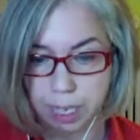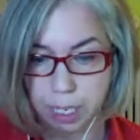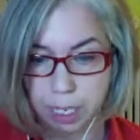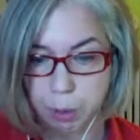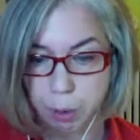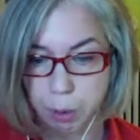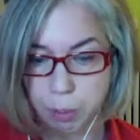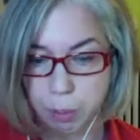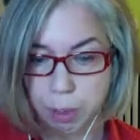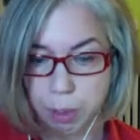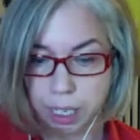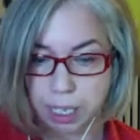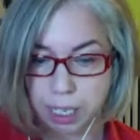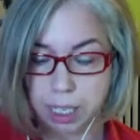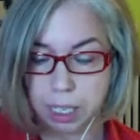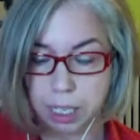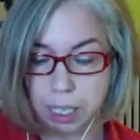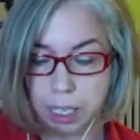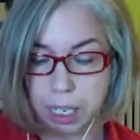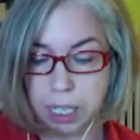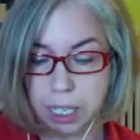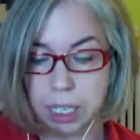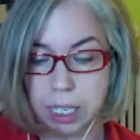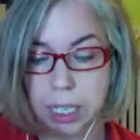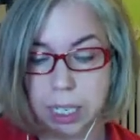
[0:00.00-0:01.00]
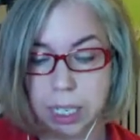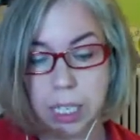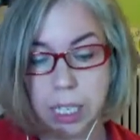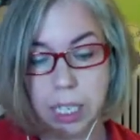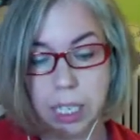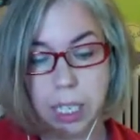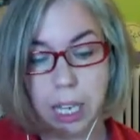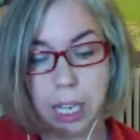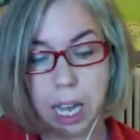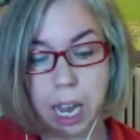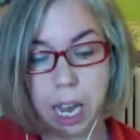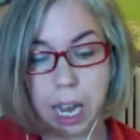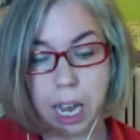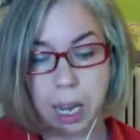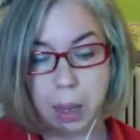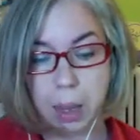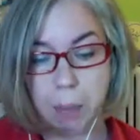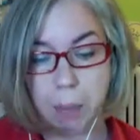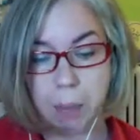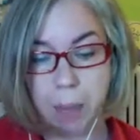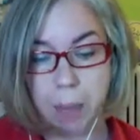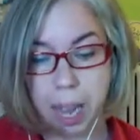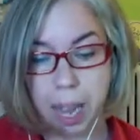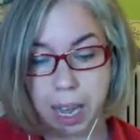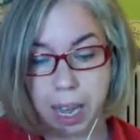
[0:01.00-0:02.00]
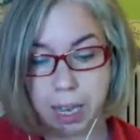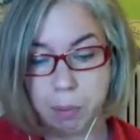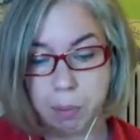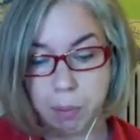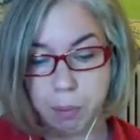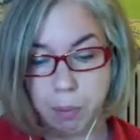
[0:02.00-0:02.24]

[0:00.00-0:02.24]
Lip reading: But basically, I'm